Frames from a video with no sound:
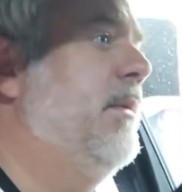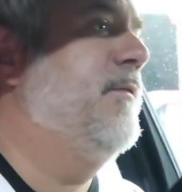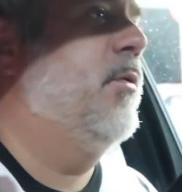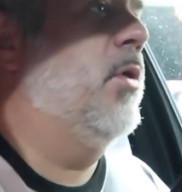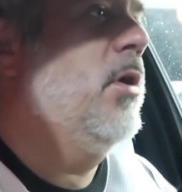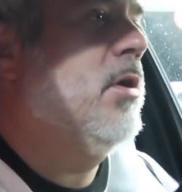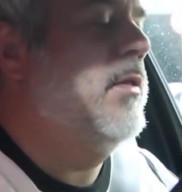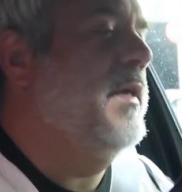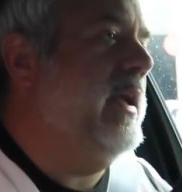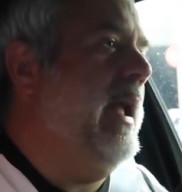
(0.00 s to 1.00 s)
before
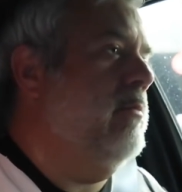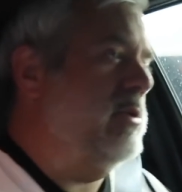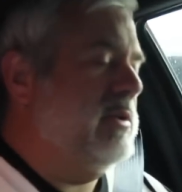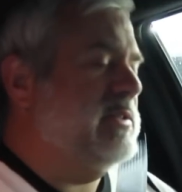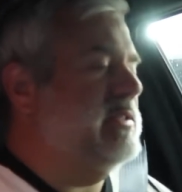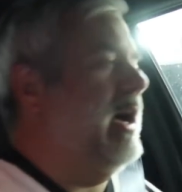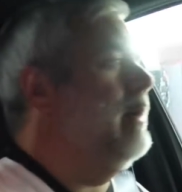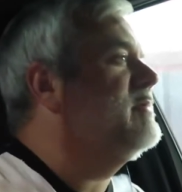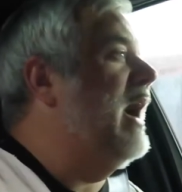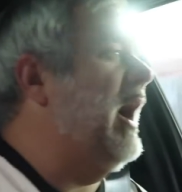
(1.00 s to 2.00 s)
the camera stopped.